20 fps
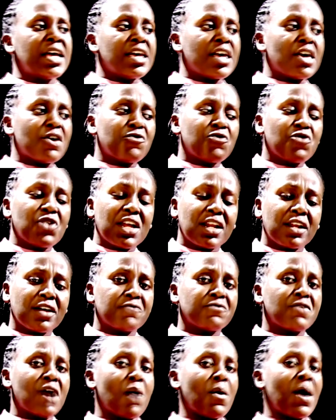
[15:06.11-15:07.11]
If we
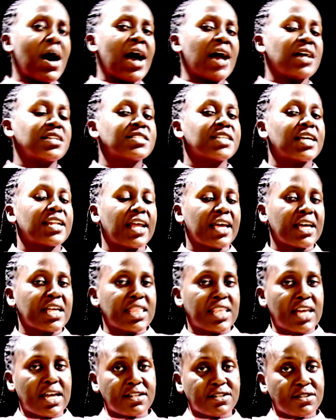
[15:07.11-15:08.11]
leave our answer like
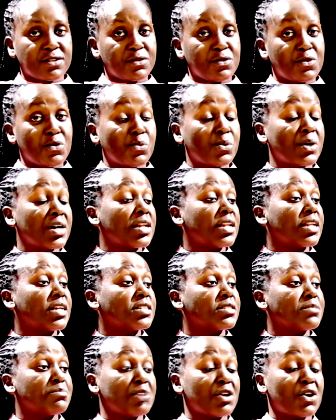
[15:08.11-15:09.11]
that, Will
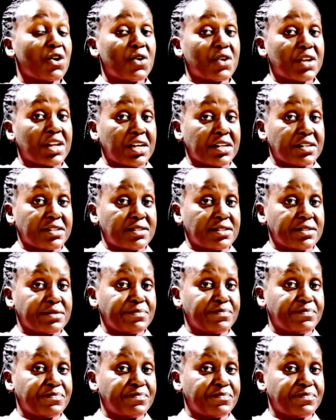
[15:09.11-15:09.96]
it be correct?